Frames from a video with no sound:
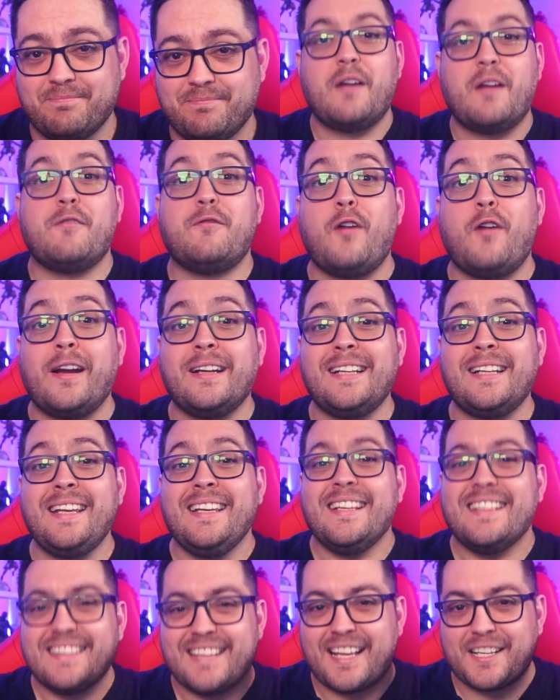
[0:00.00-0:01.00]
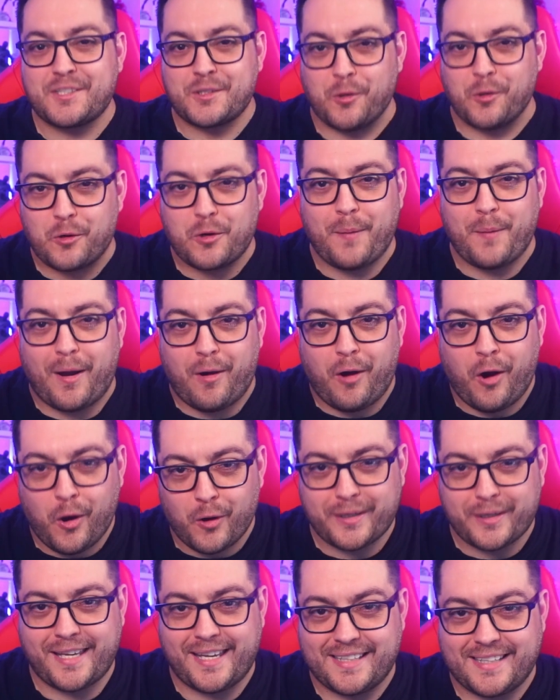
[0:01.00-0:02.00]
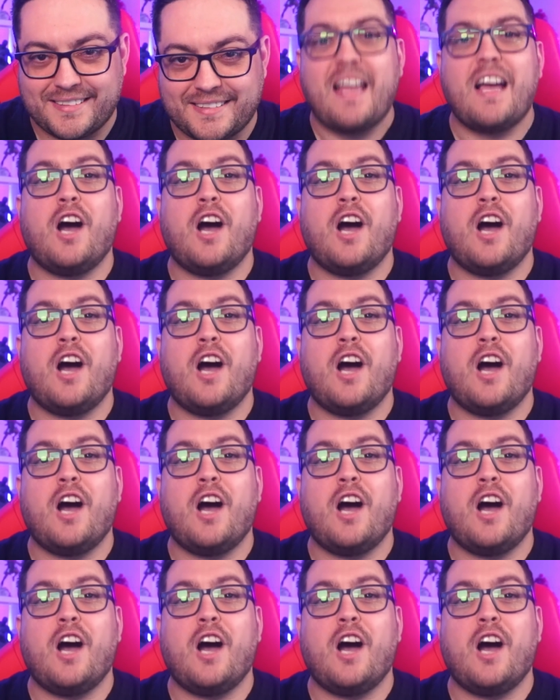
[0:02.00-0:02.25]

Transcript: Finally, let's talk about hotkeys.